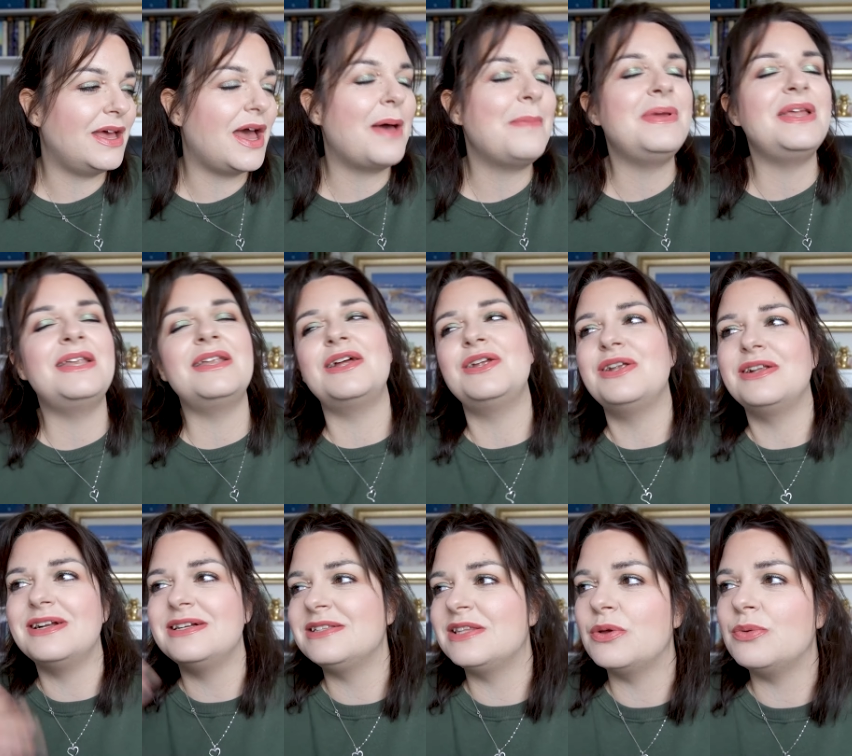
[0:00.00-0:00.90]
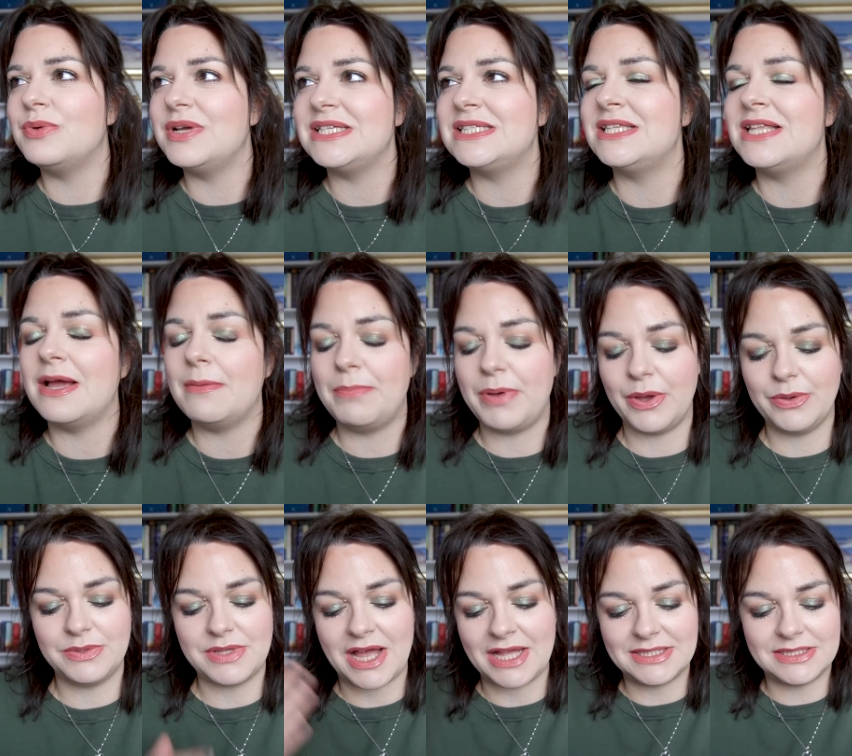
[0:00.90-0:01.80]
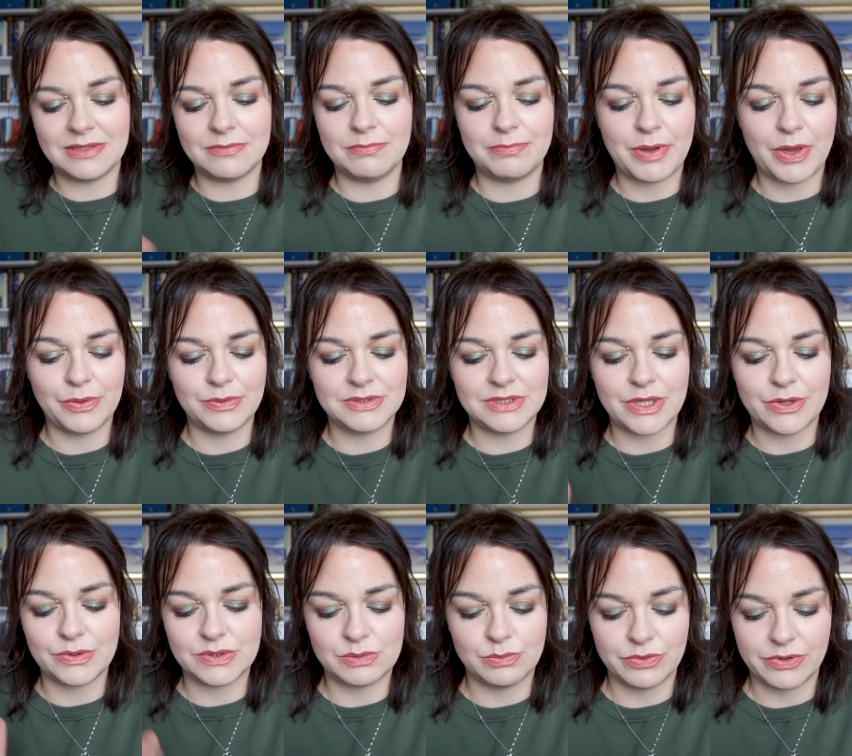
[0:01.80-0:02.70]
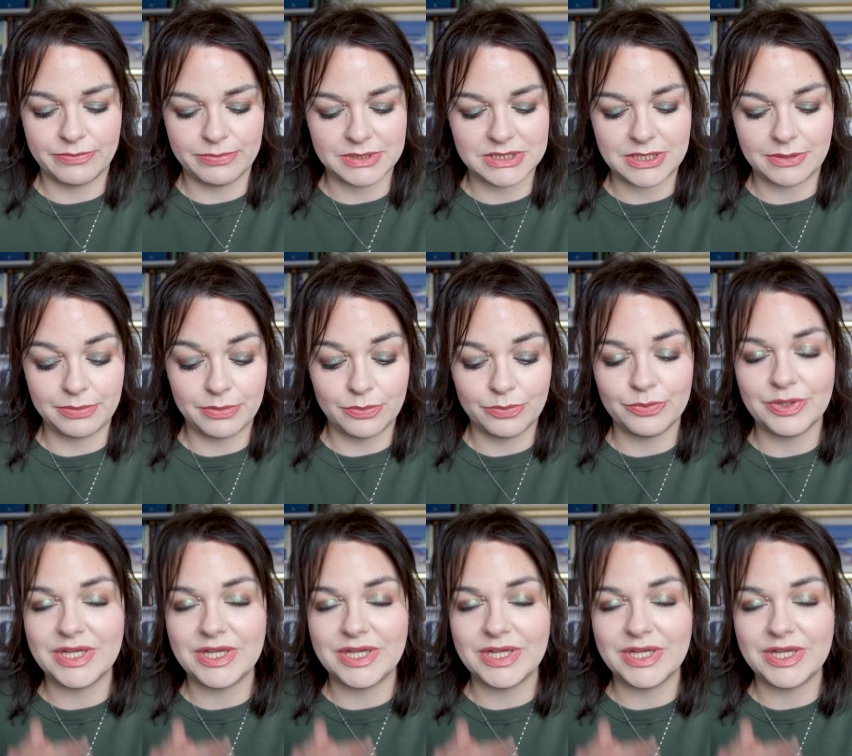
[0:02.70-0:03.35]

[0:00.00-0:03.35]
I mean, the reason I didn't post those were for different